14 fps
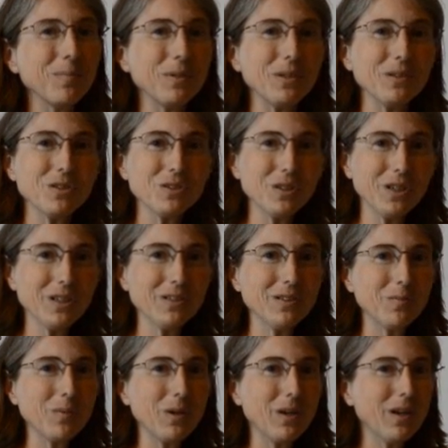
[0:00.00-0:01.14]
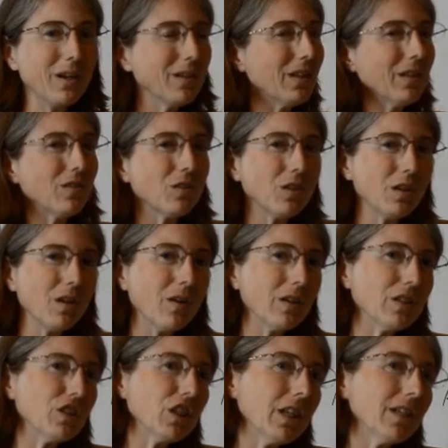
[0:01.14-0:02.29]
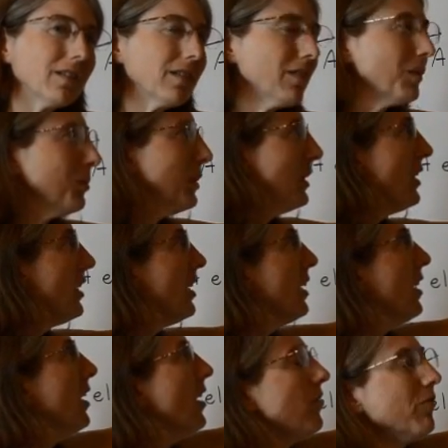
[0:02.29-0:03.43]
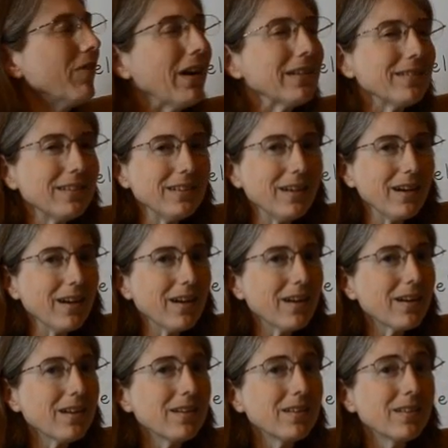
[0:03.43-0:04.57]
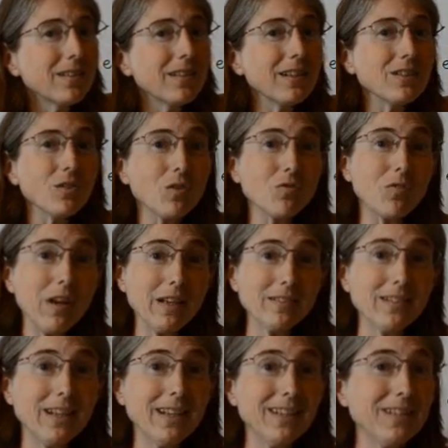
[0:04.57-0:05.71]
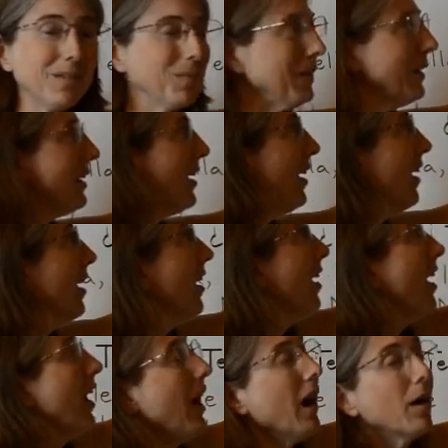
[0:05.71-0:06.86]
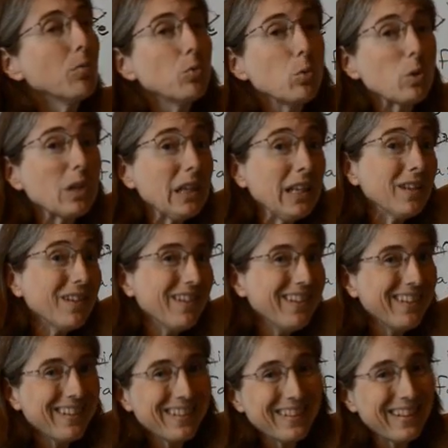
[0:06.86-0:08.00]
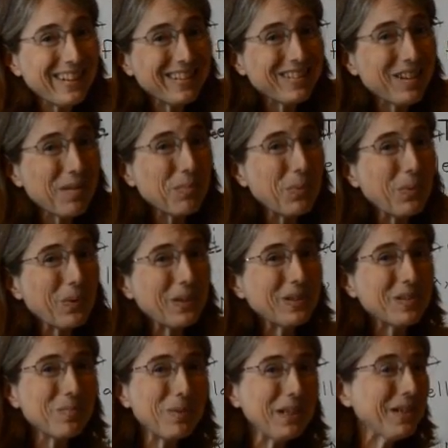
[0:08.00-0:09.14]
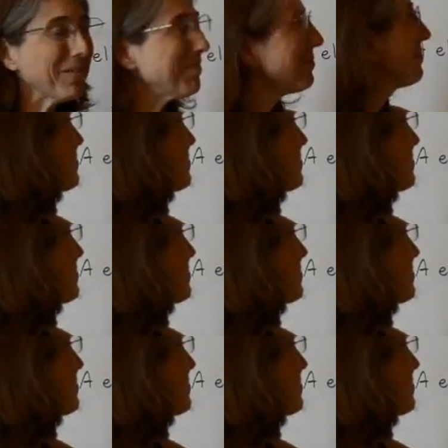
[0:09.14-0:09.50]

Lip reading: to be enchanted by. Things are enchanting to me. Fascinar, things are fascinating to me. Aburrir, things are boring to me.